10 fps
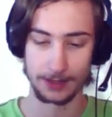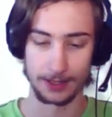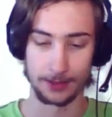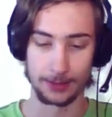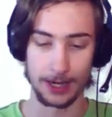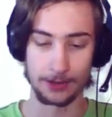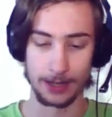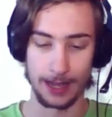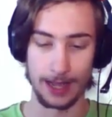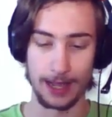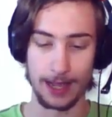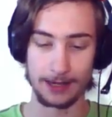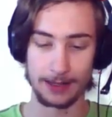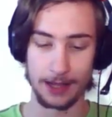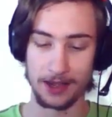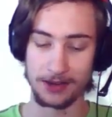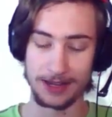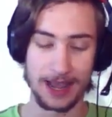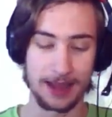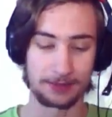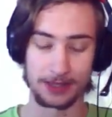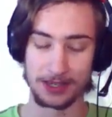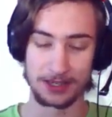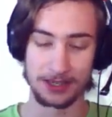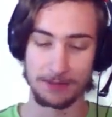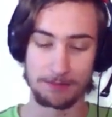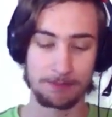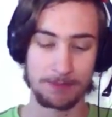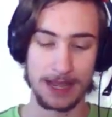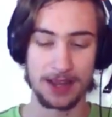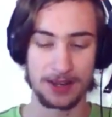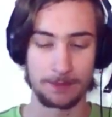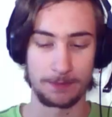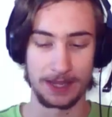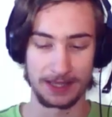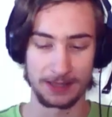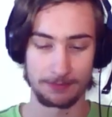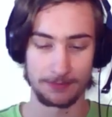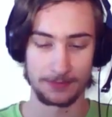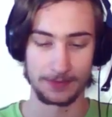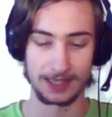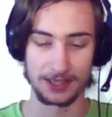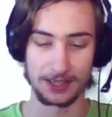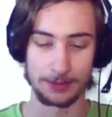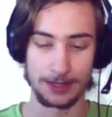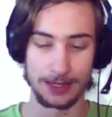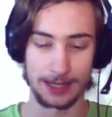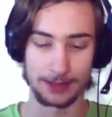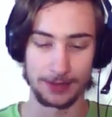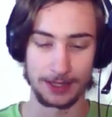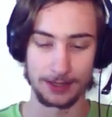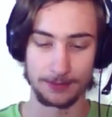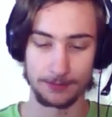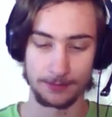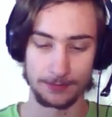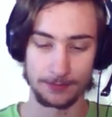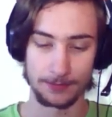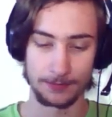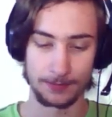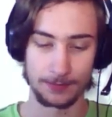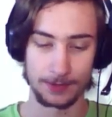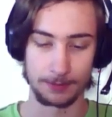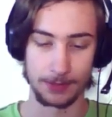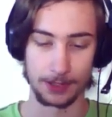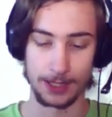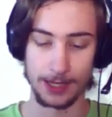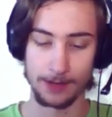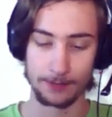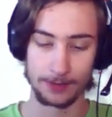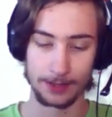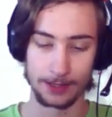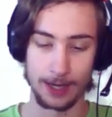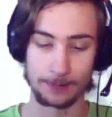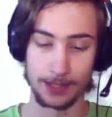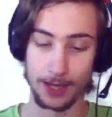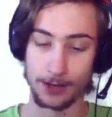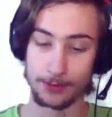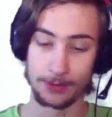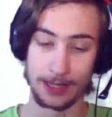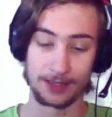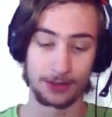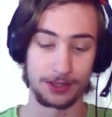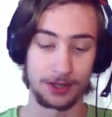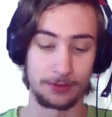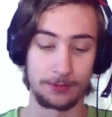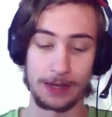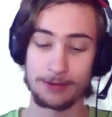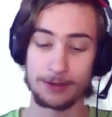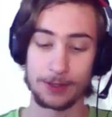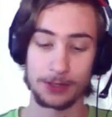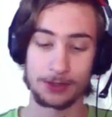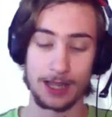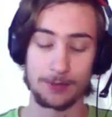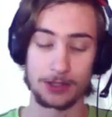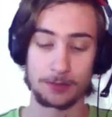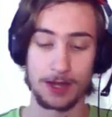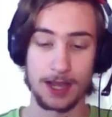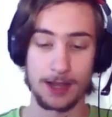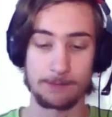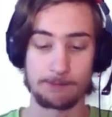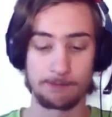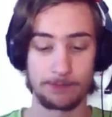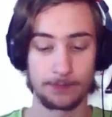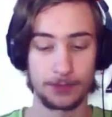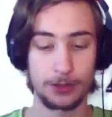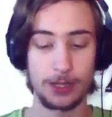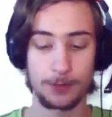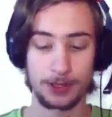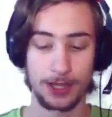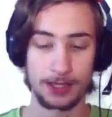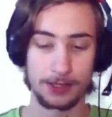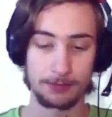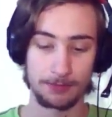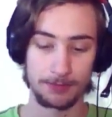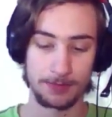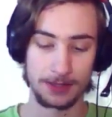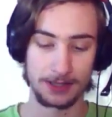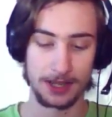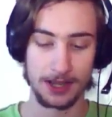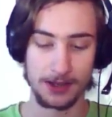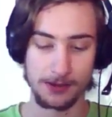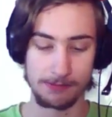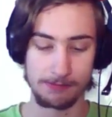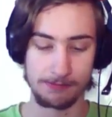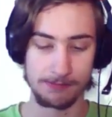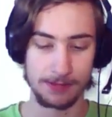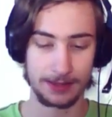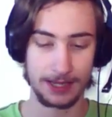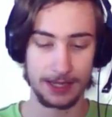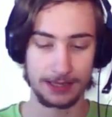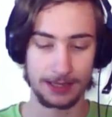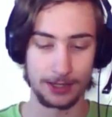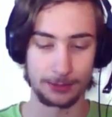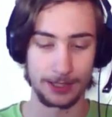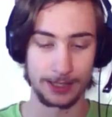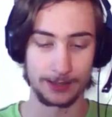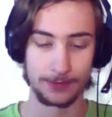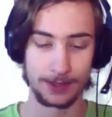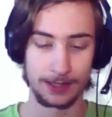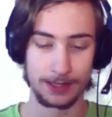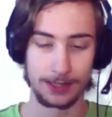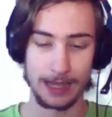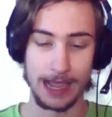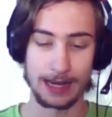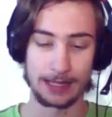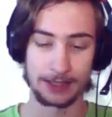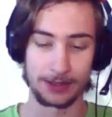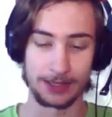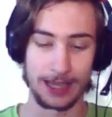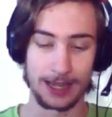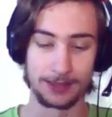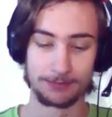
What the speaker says: There we go. And only after about a bit. That's only when he activates. Lock here. Up you go. That's also very reduced damage by 20%. So, it's a lot weaker. And let's do it again.